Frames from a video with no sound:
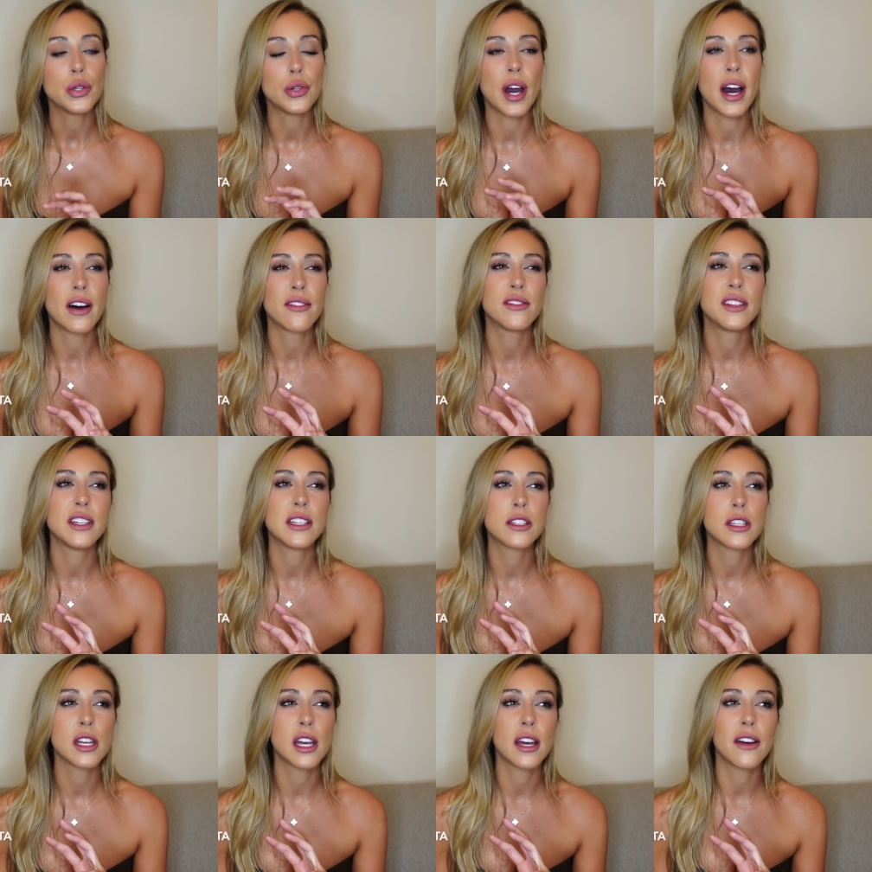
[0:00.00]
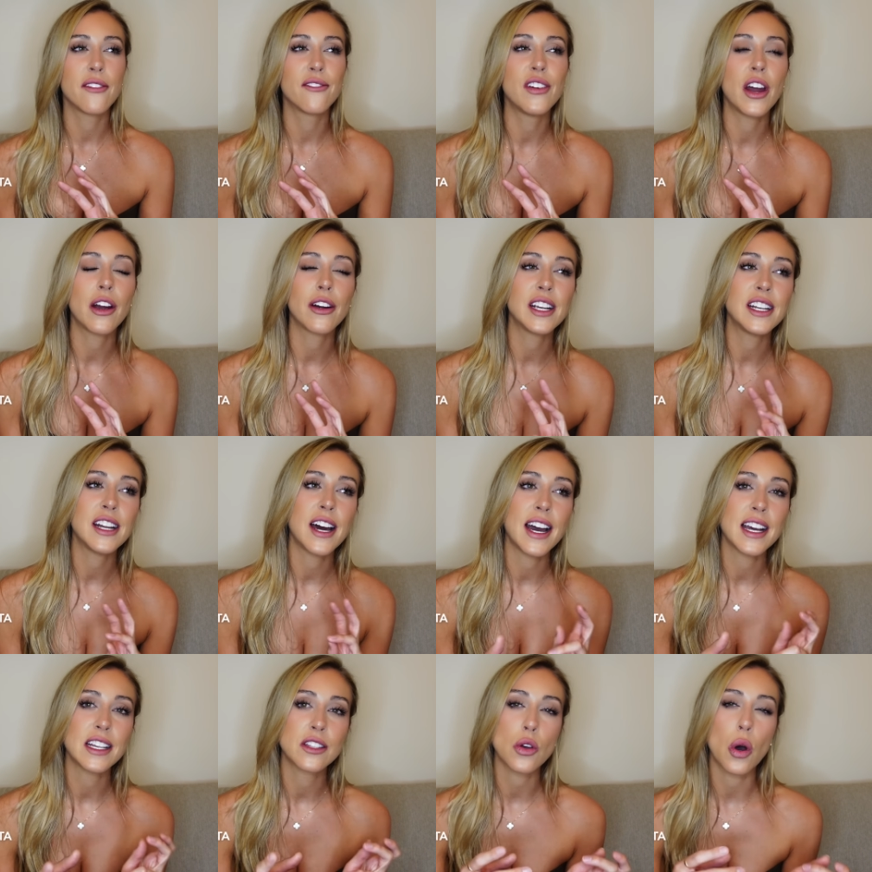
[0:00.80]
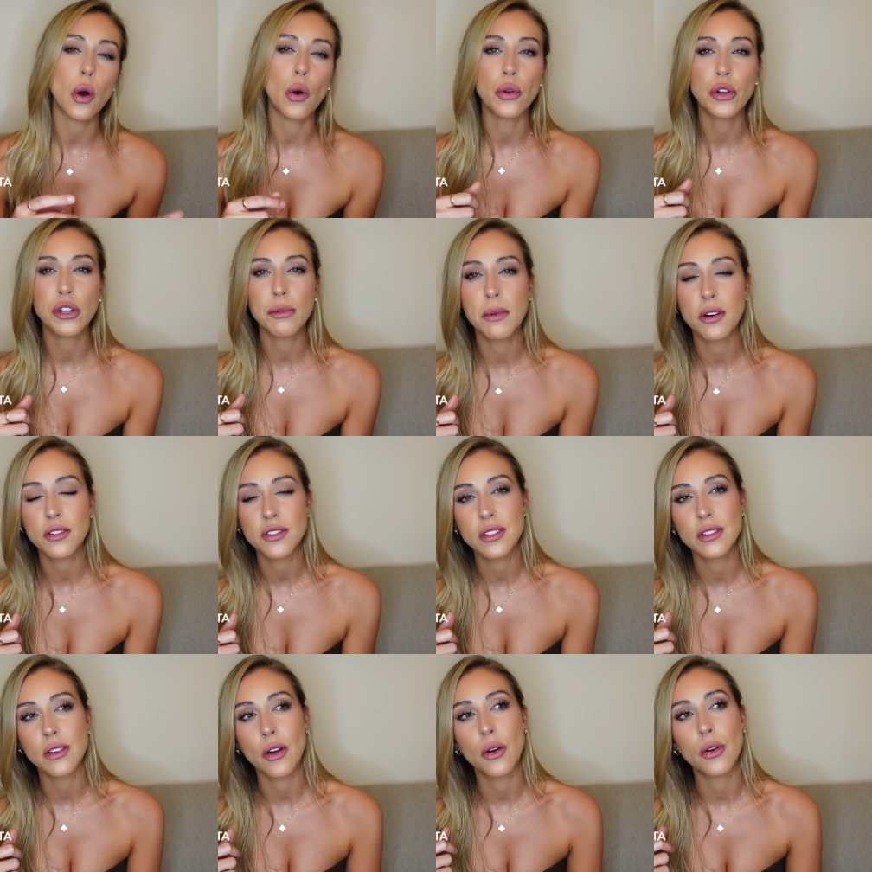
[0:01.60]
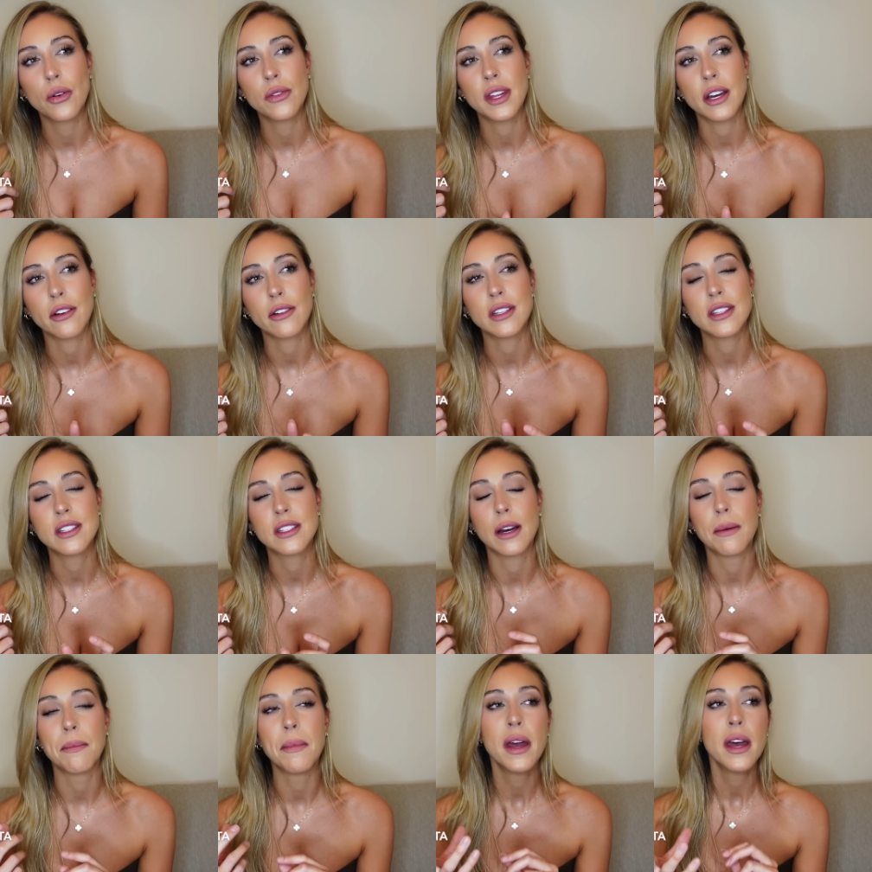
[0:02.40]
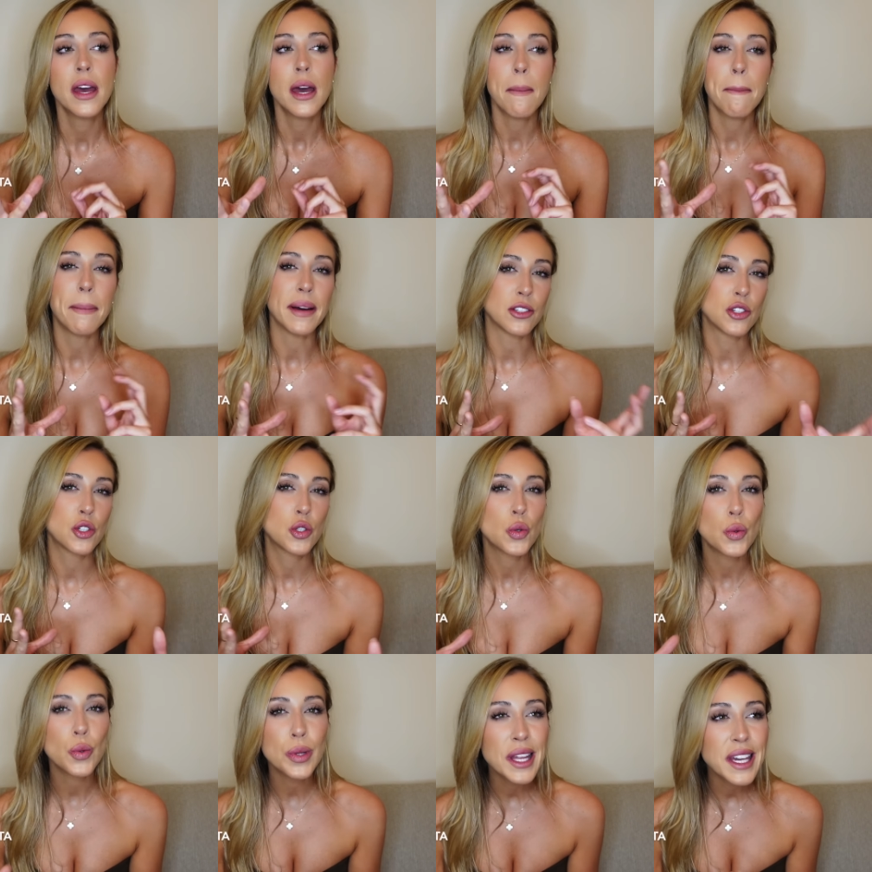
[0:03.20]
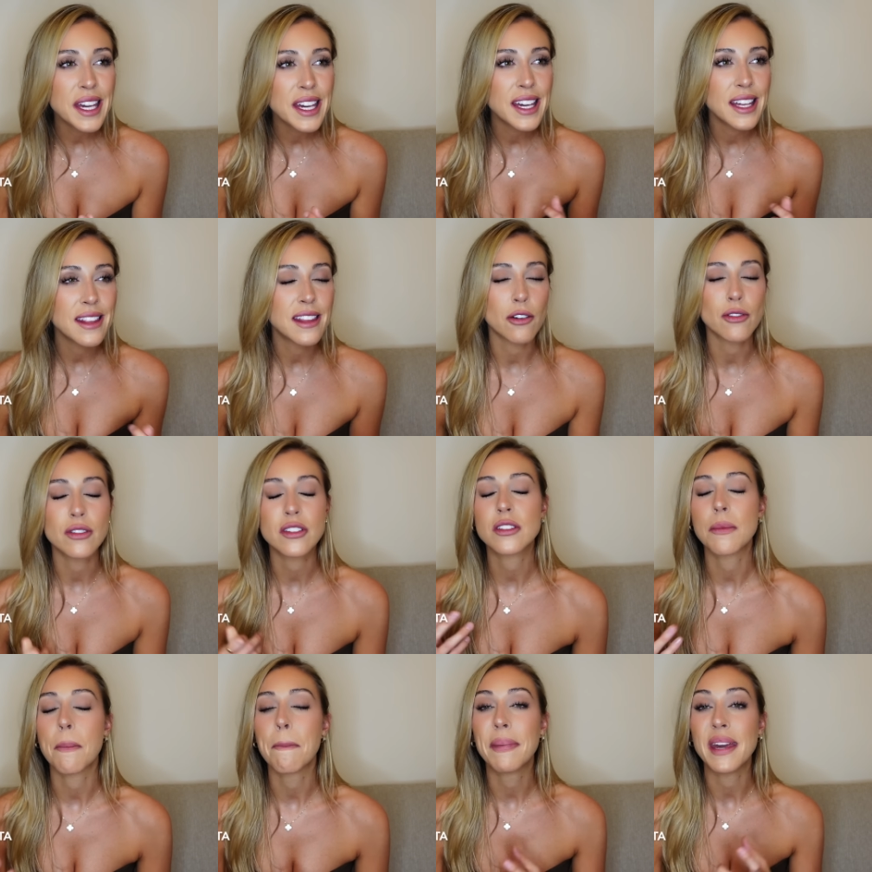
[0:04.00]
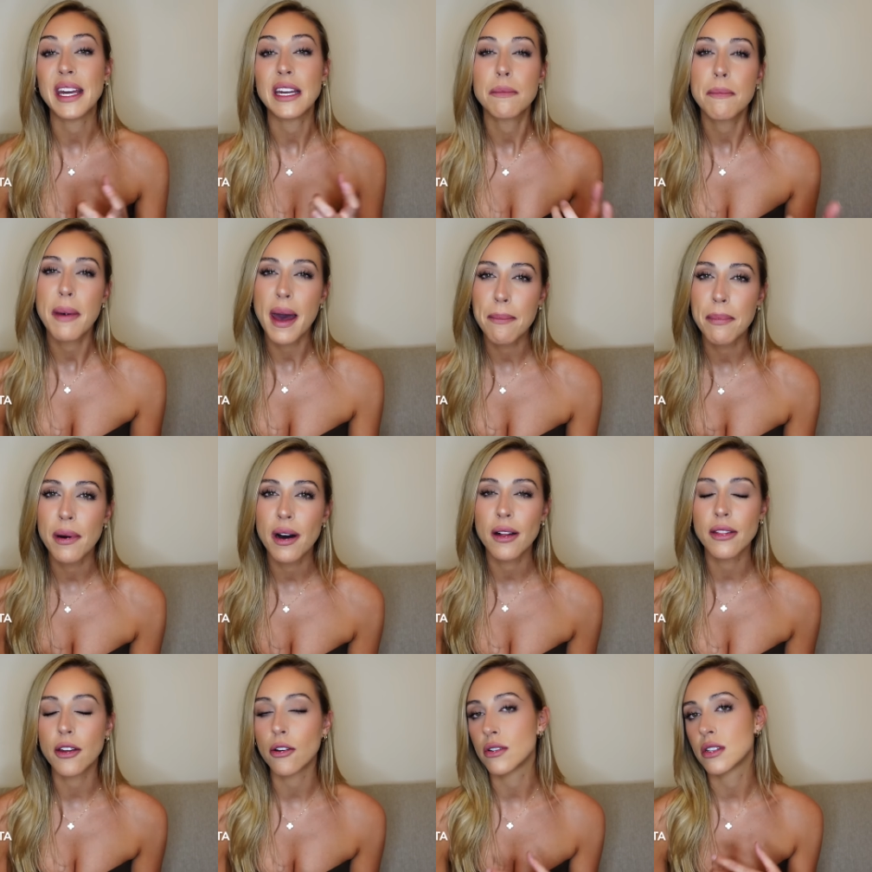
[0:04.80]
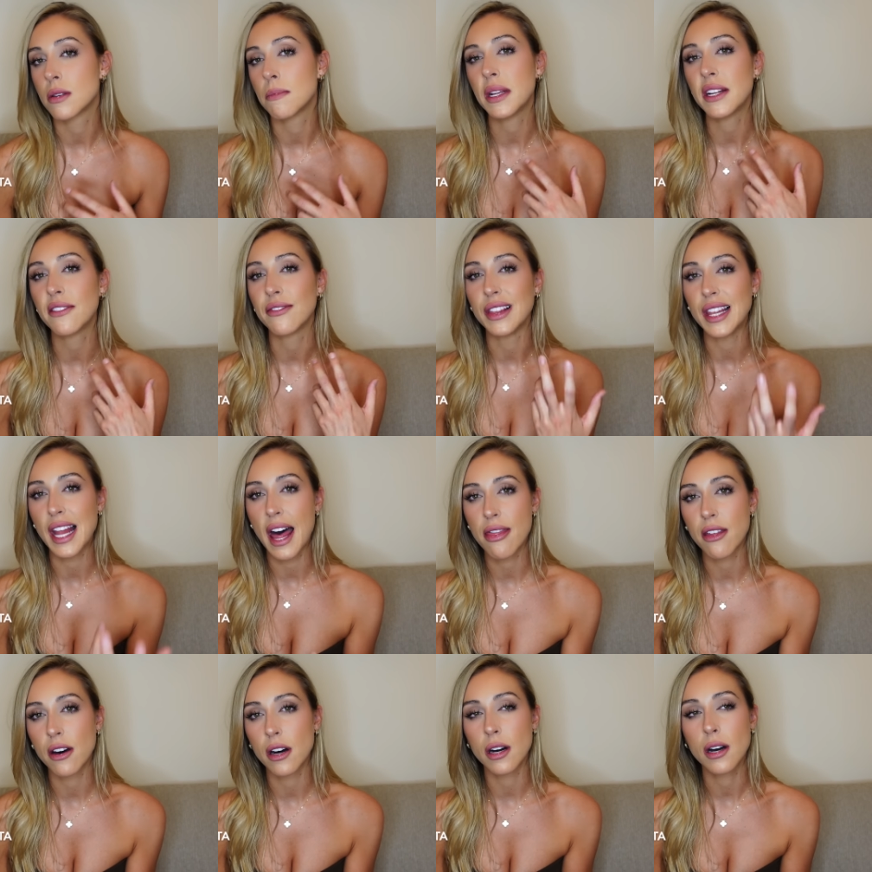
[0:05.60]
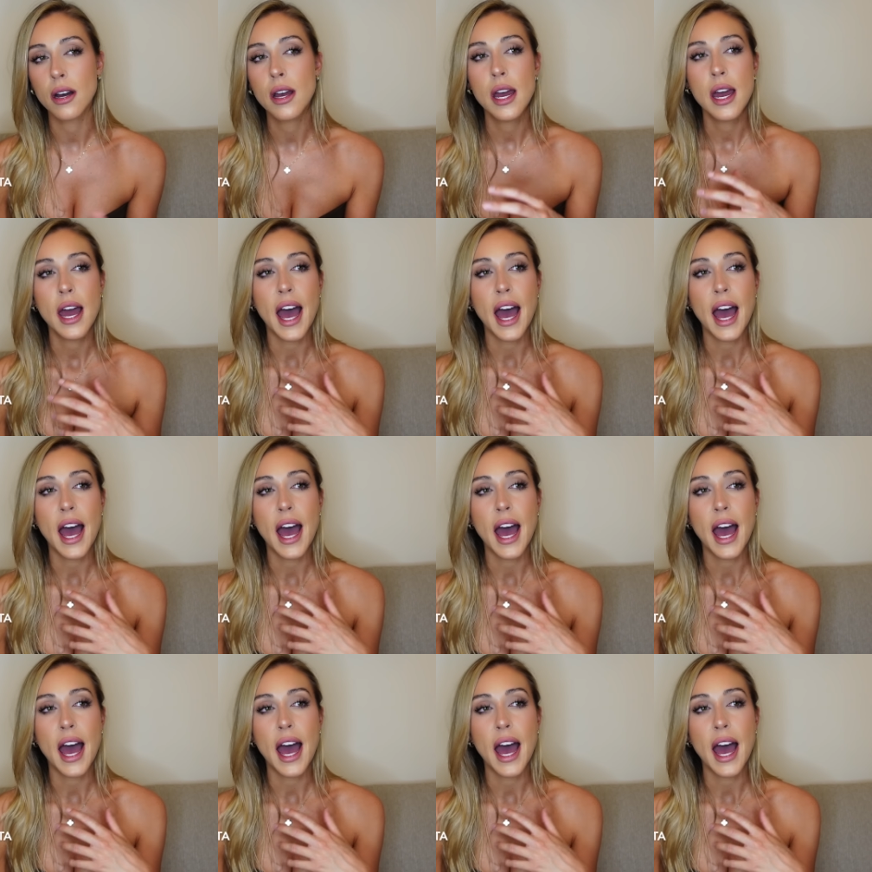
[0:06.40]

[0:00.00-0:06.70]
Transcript: You have this very nice oak moss note, there is some patchouli, there is some pink pepper, there is a bit of leather.